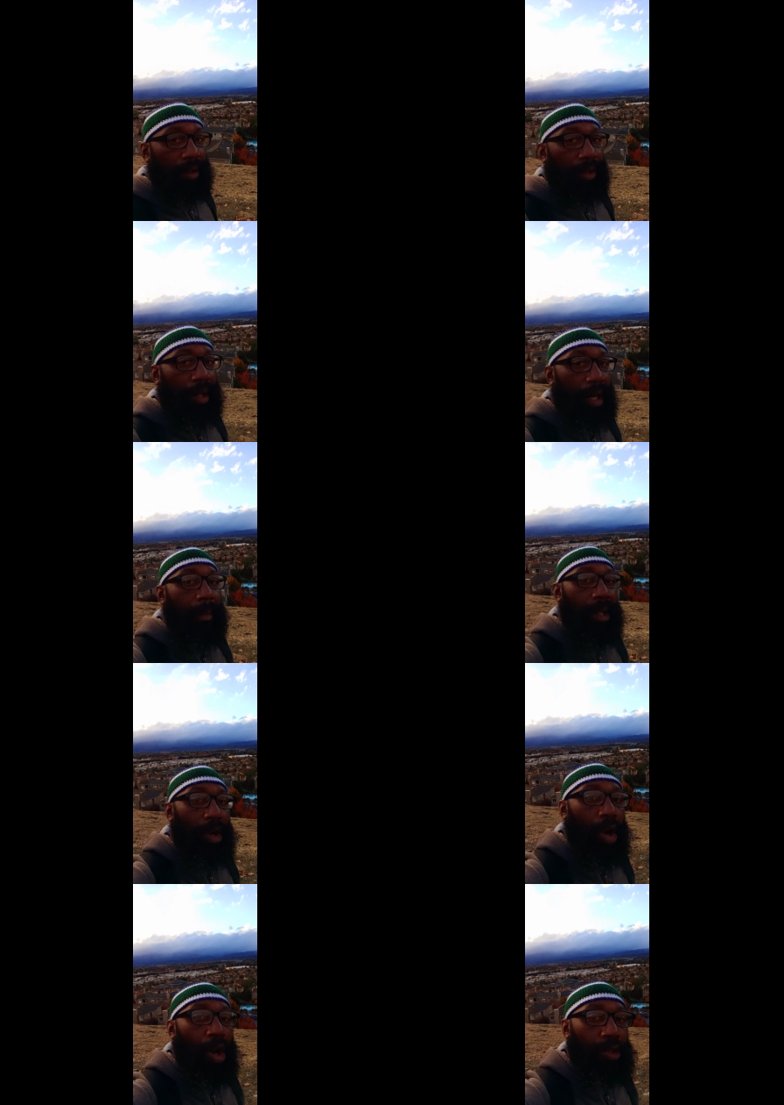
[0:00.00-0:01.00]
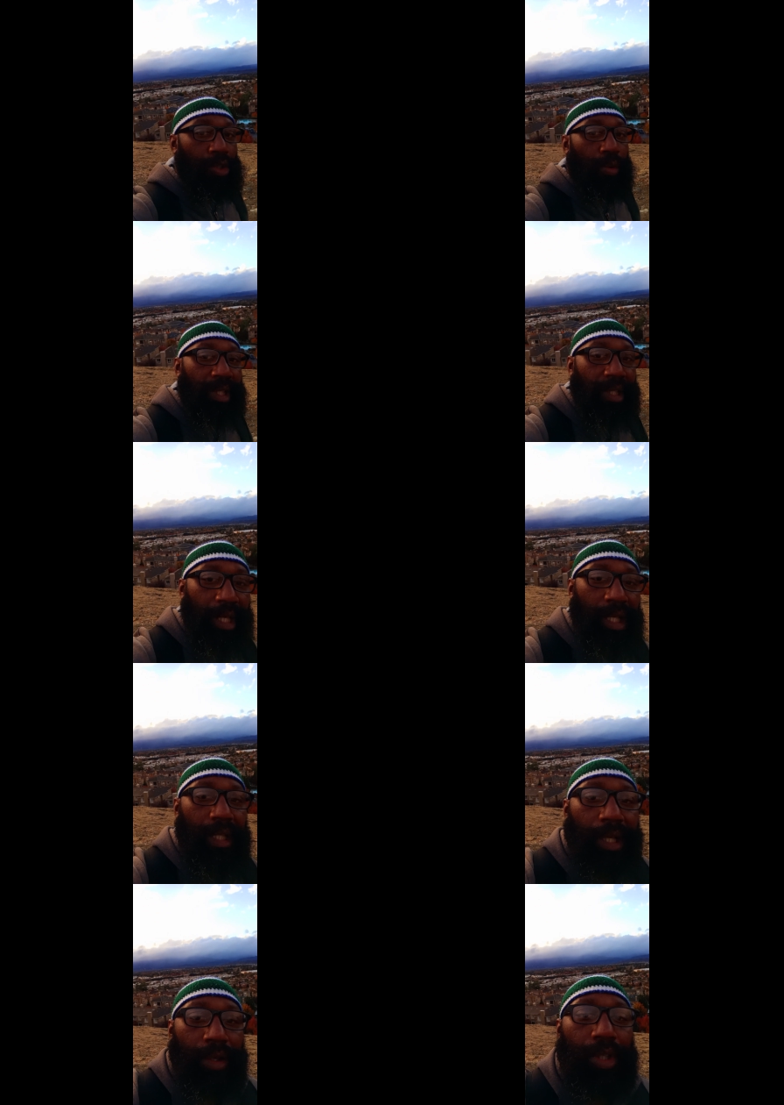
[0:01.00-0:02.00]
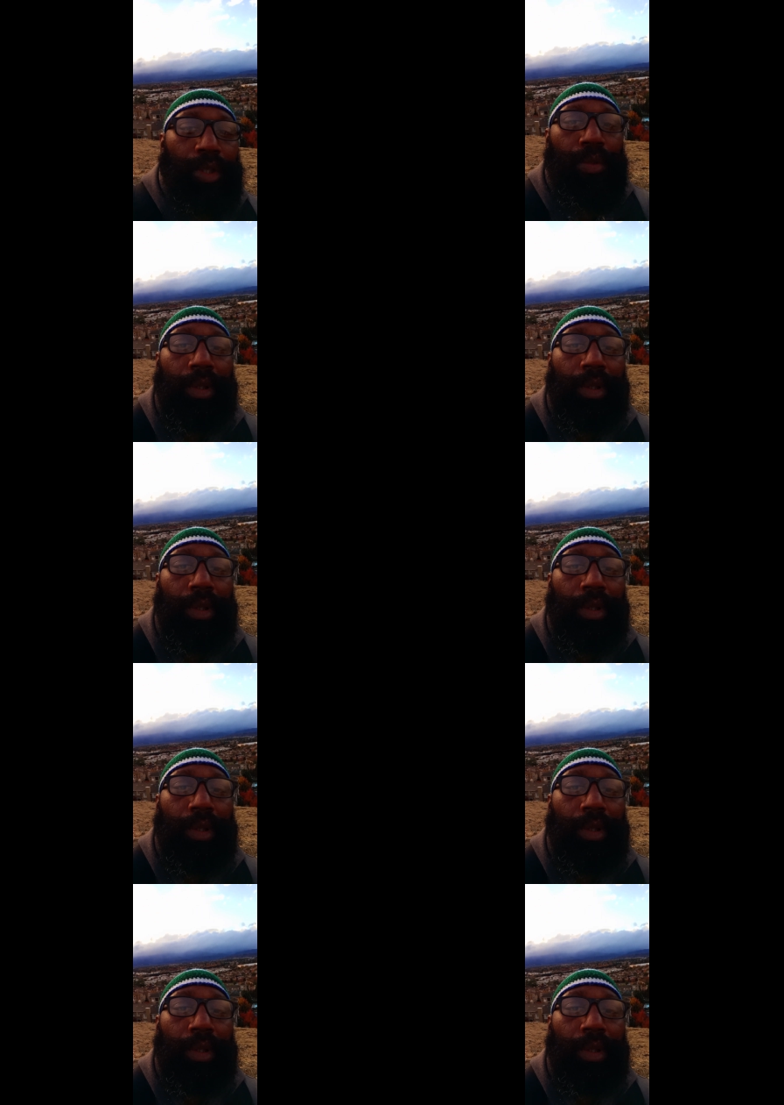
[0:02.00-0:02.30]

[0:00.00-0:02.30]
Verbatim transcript: They're coming all to a city near you.